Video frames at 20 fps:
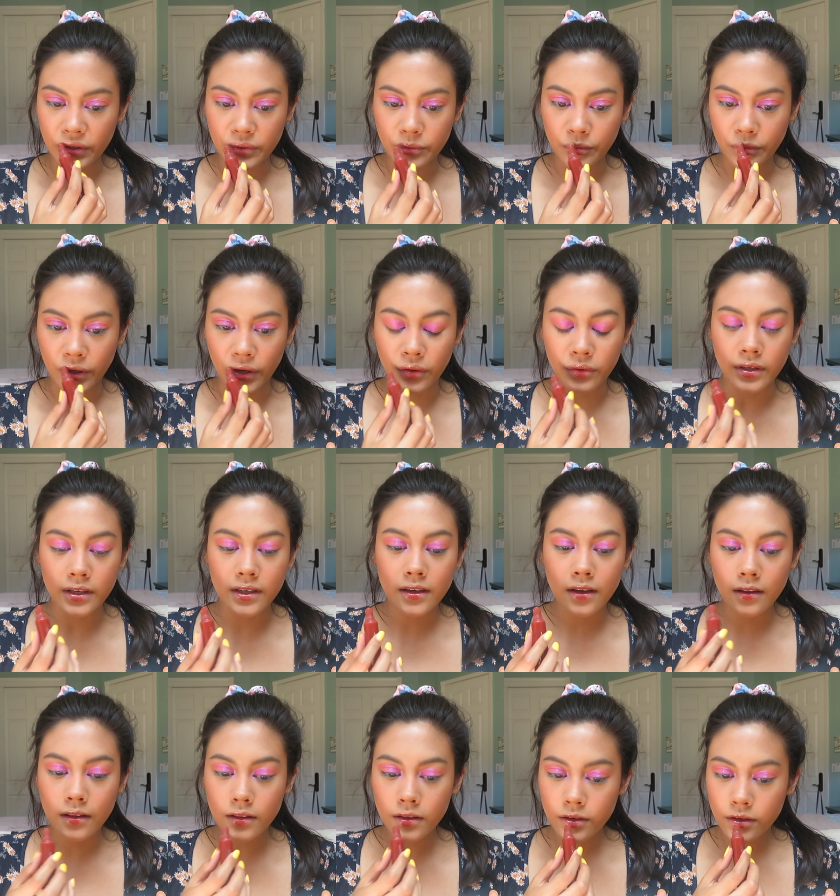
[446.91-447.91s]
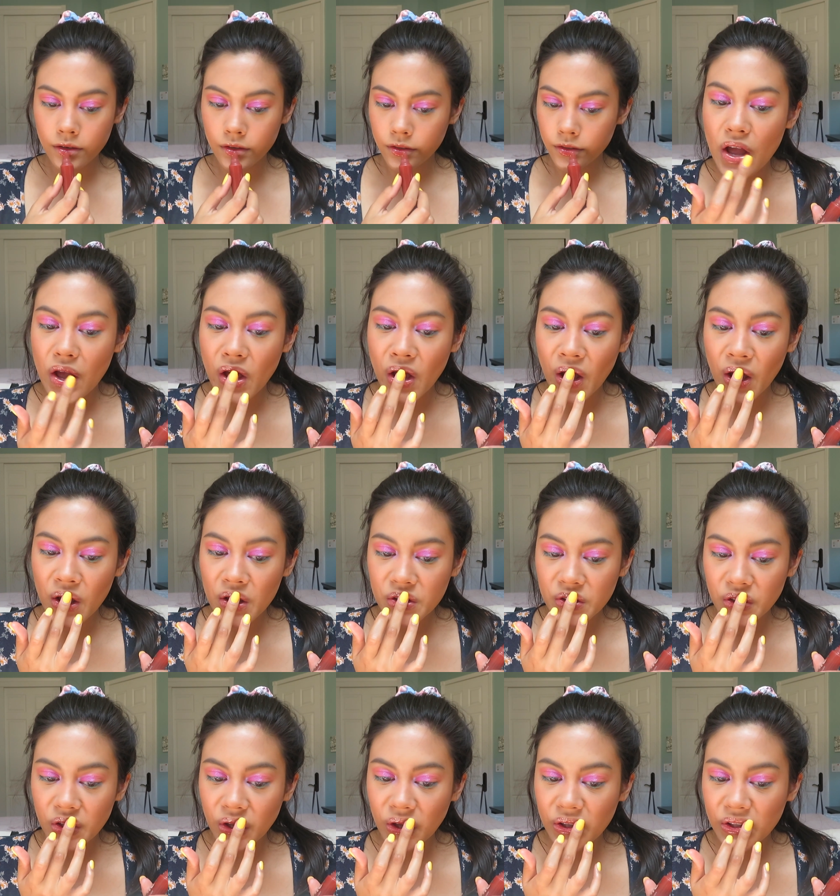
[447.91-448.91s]
/ brownie color. It has
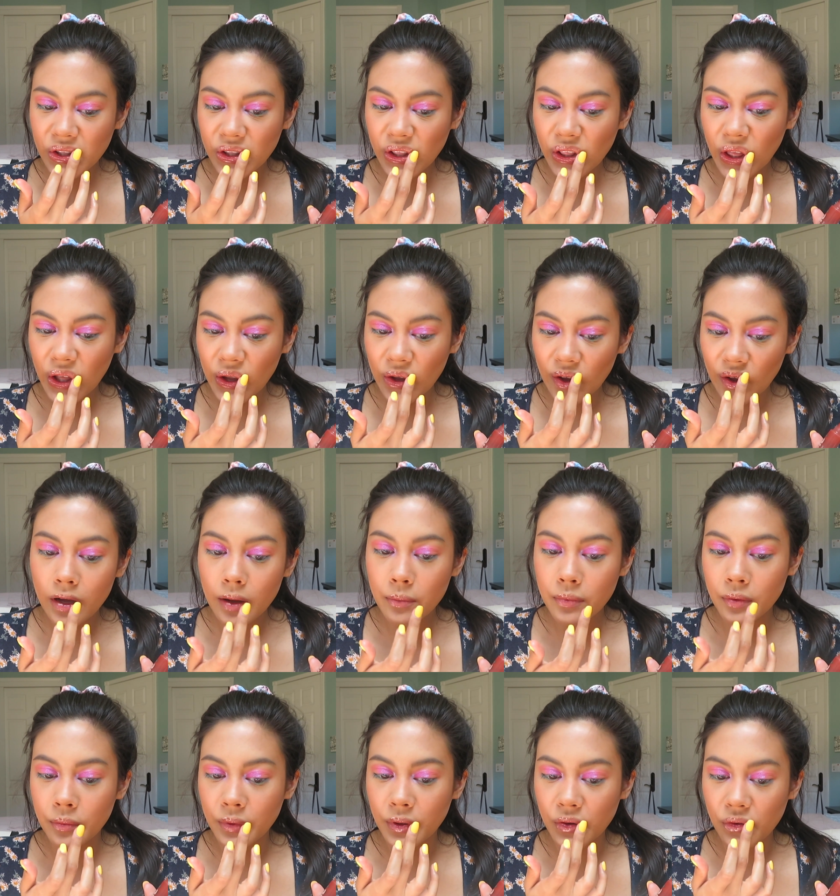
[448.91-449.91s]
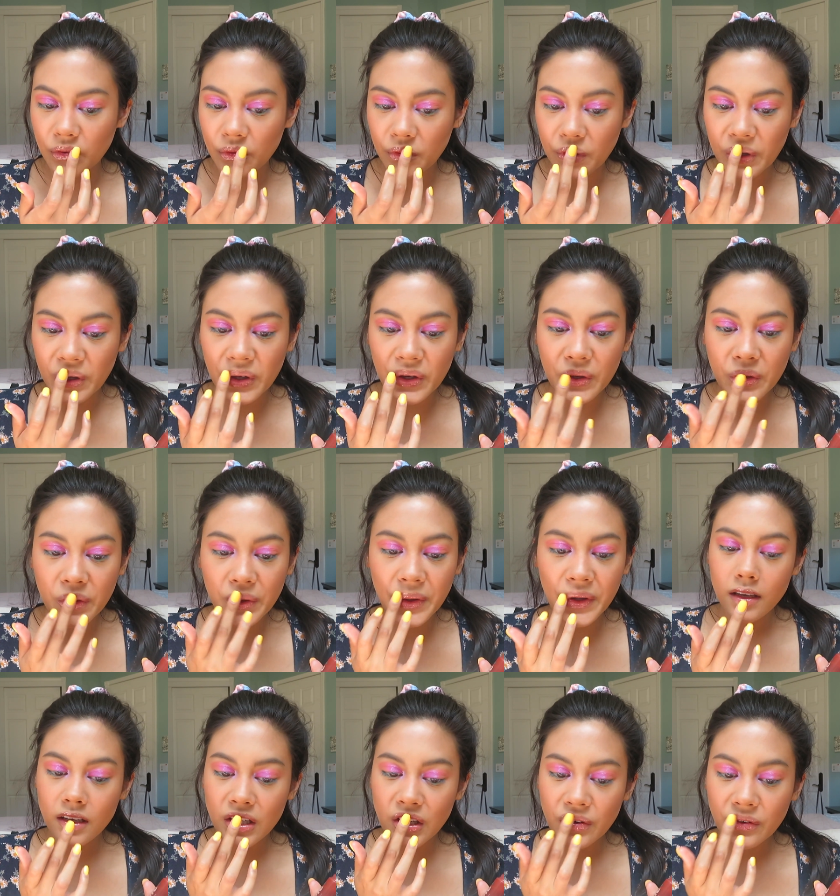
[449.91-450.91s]
a slight peppermint feel.
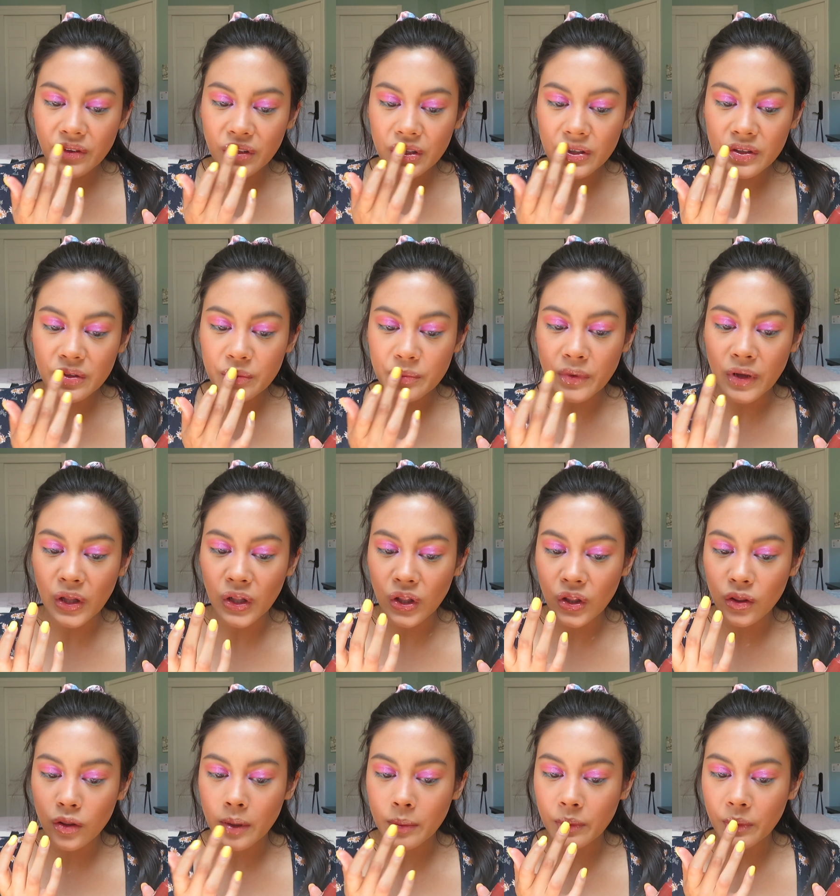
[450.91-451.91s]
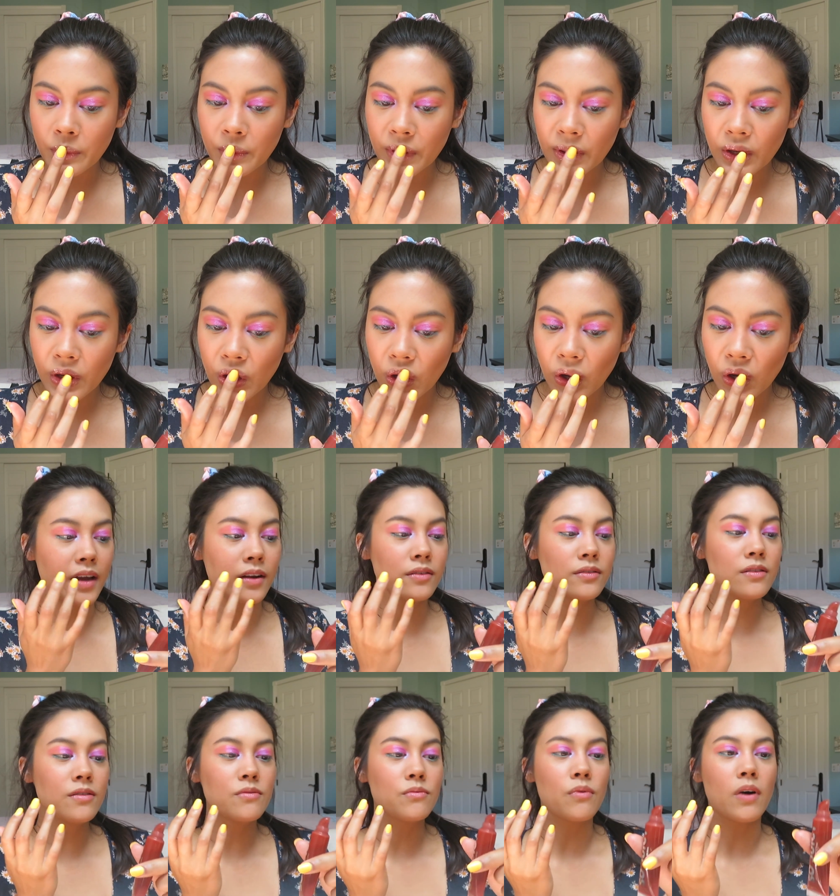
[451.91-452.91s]
You can definitely smell peppermint. I don't
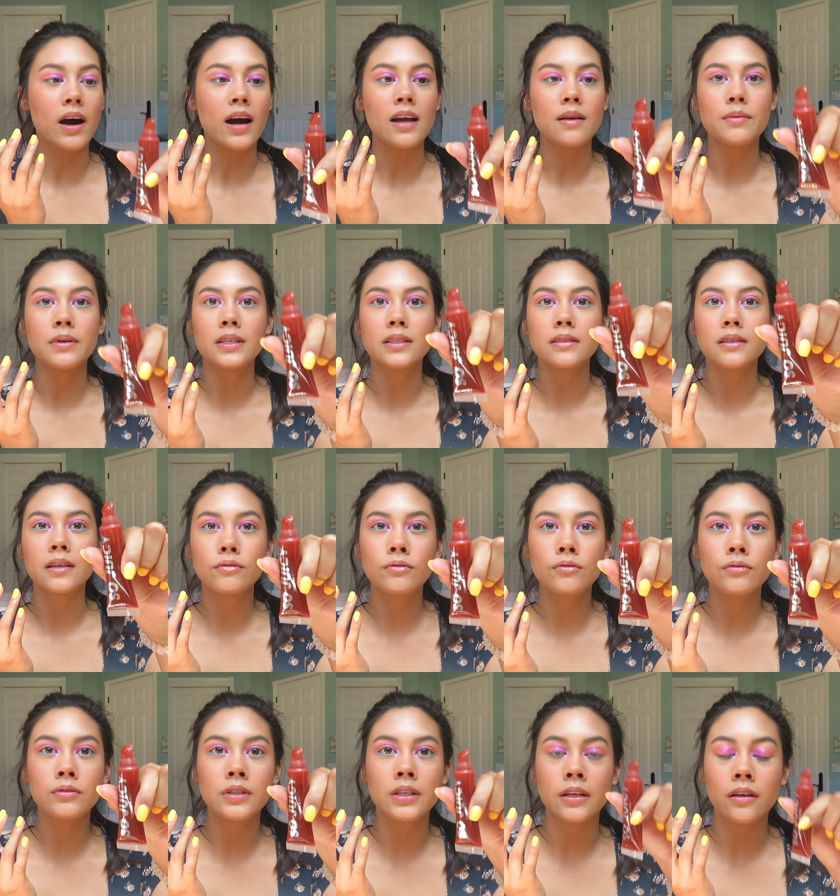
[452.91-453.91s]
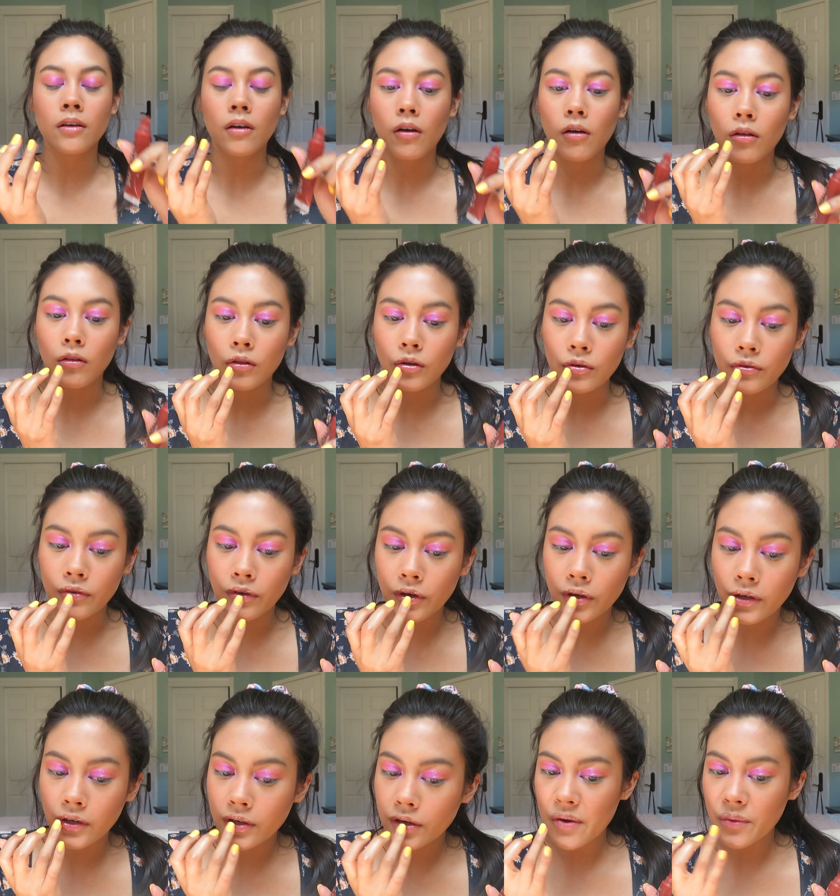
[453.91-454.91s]
know why, but it's like oozing all
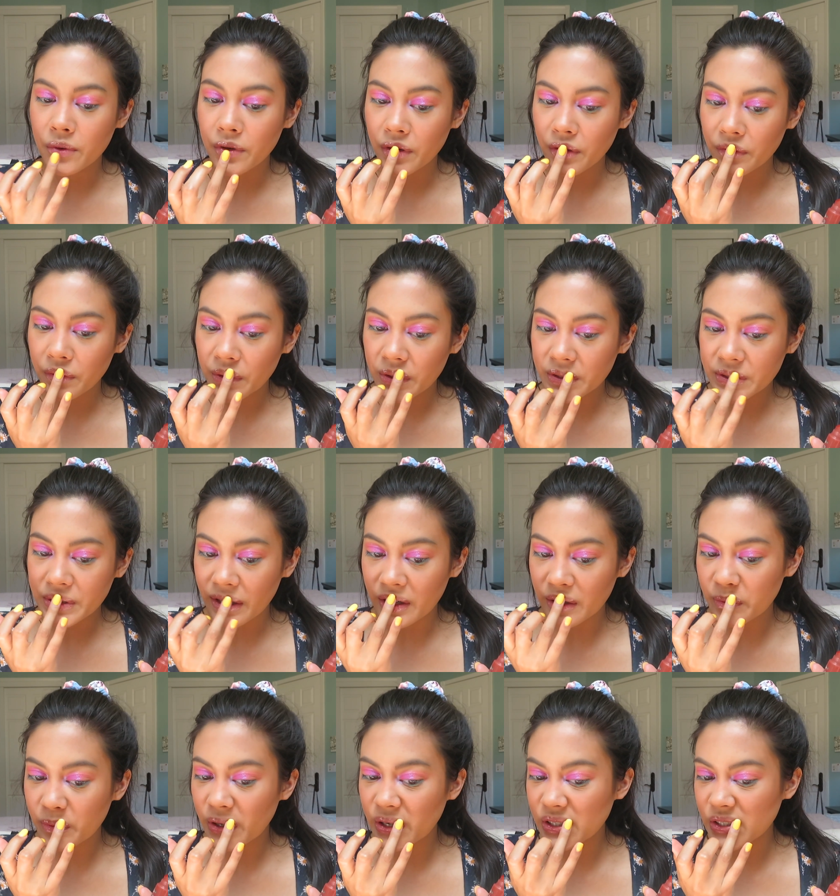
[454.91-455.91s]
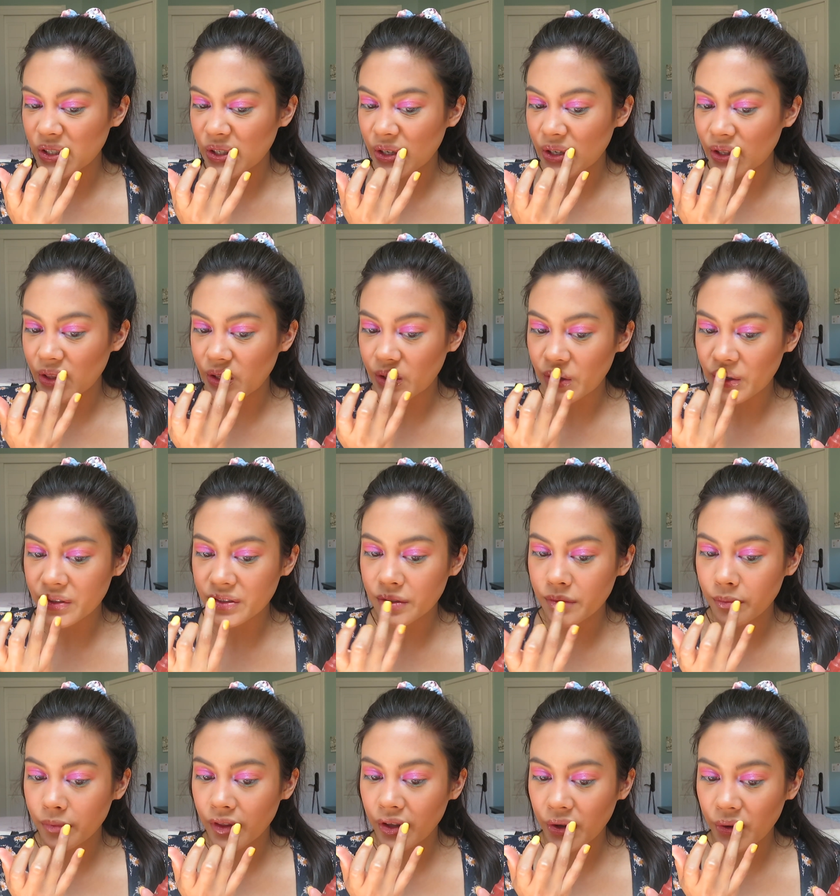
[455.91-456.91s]
over. I wonder if there's air pressure in there or
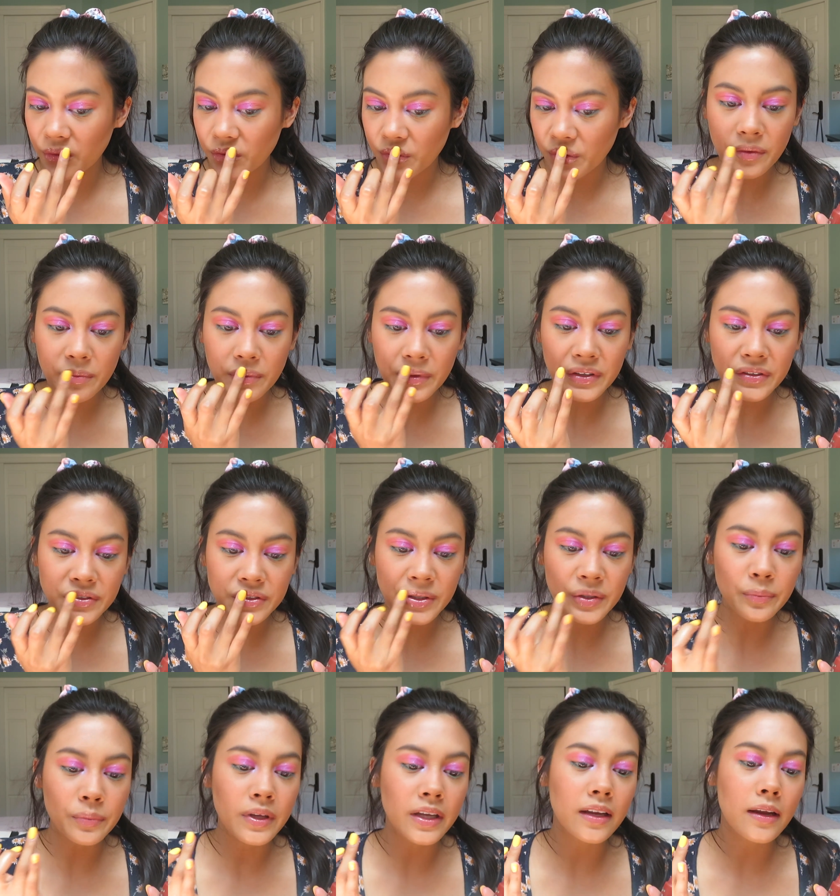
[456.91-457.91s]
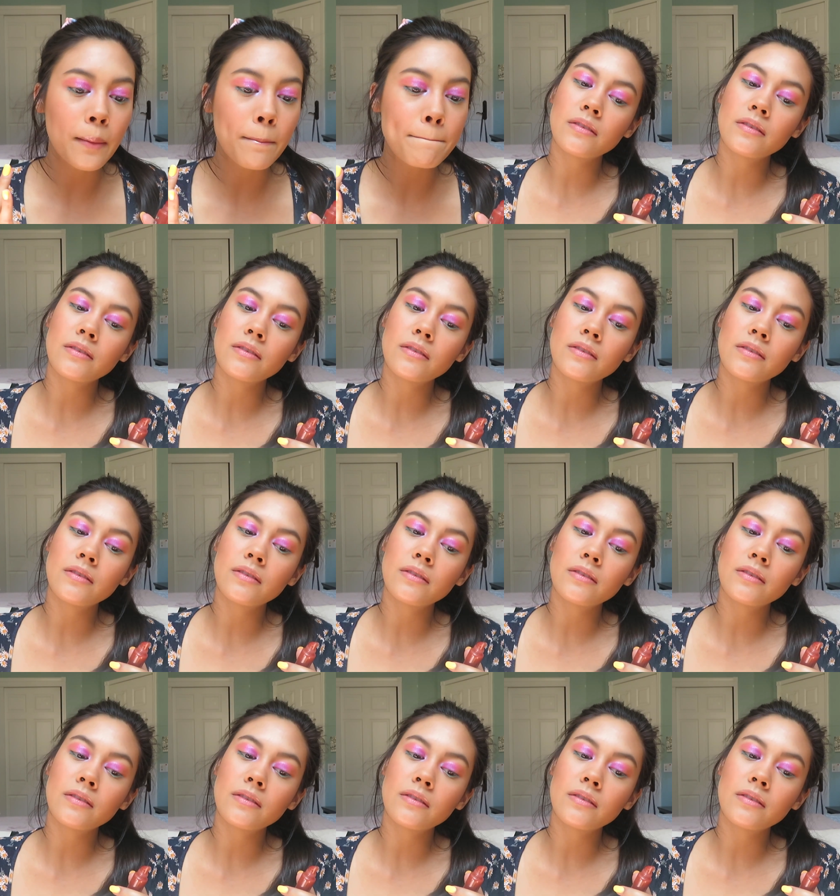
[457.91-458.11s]
something from the shipping.